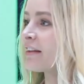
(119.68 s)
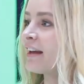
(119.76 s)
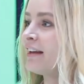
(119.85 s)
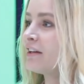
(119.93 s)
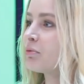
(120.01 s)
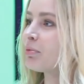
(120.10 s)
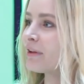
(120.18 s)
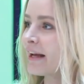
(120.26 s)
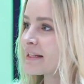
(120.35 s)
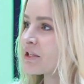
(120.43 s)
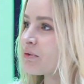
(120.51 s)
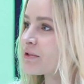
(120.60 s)
any plans
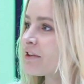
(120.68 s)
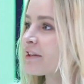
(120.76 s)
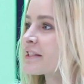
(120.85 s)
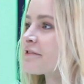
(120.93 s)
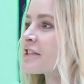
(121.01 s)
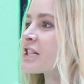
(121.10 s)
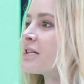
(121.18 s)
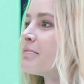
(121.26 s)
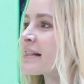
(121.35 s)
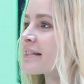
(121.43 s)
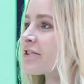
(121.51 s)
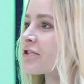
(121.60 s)
to use artificial
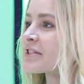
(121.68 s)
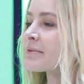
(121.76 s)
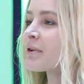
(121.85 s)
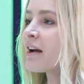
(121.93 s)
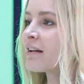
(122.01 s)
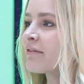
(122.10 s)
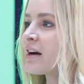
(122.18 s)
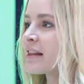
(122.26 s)
muscle or some kind of other